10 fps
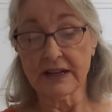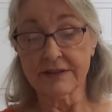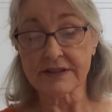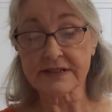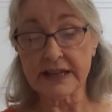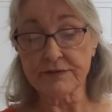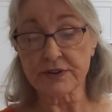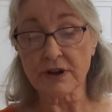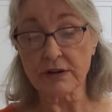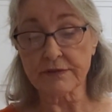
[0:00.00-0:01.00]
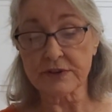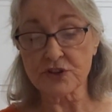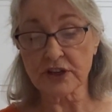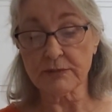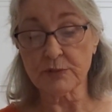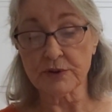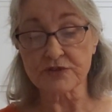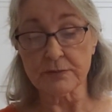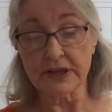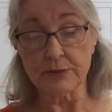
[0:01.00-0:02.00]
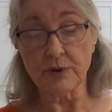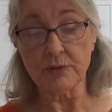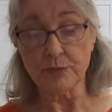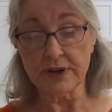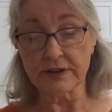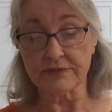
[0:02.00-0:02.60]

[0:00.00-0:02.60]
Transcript: The state photography chairman will submit one winner